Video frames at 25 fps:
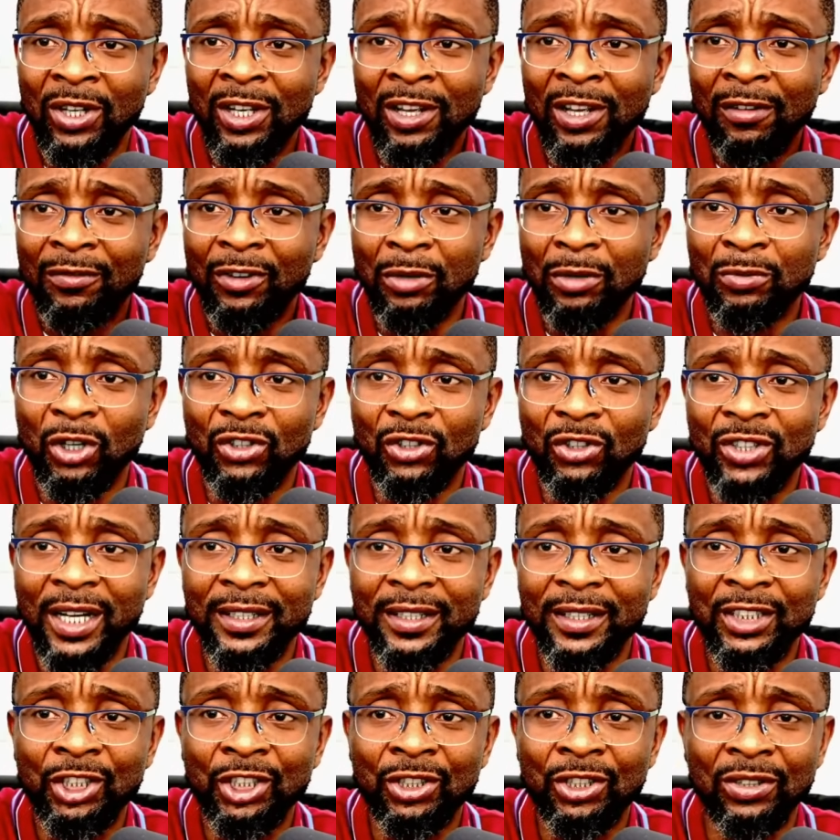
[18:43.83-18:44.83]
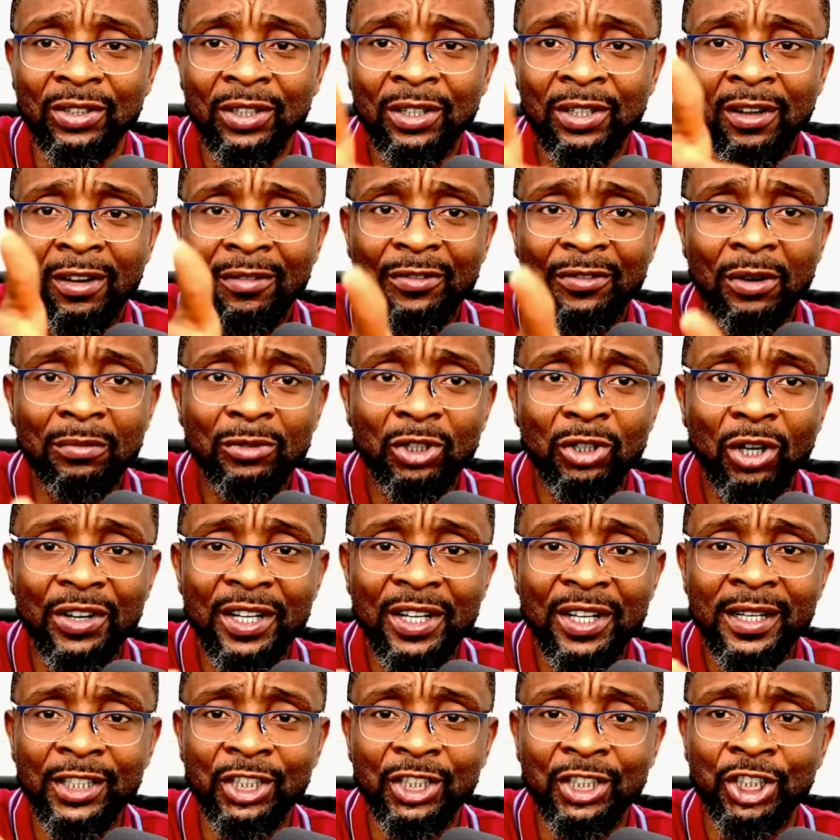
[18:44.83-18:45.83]
from your tradition, from your
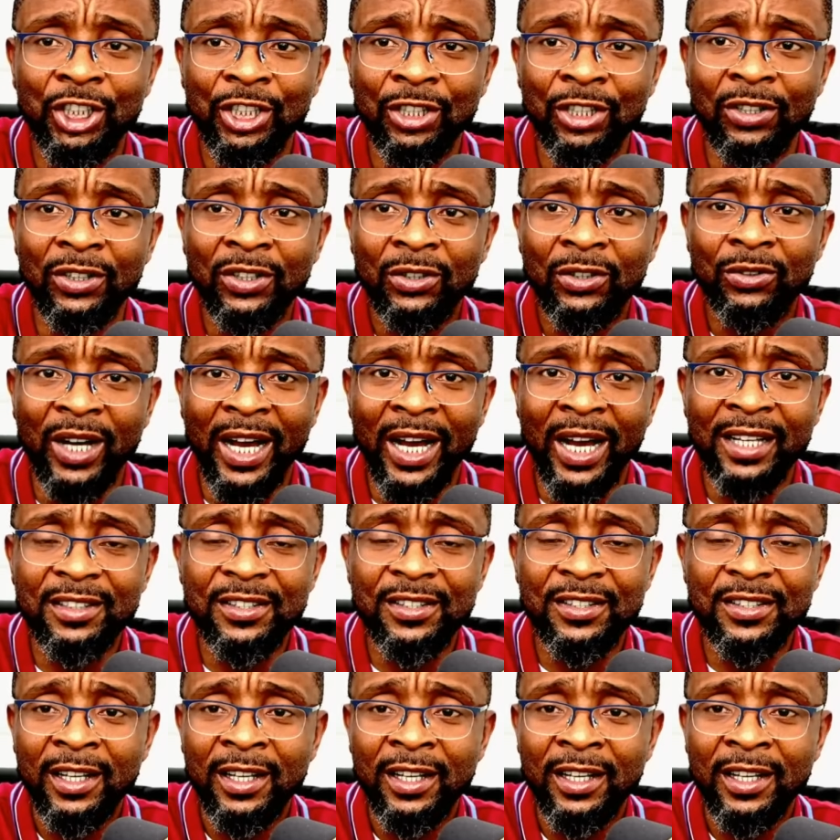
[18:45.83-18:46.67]
religion, right?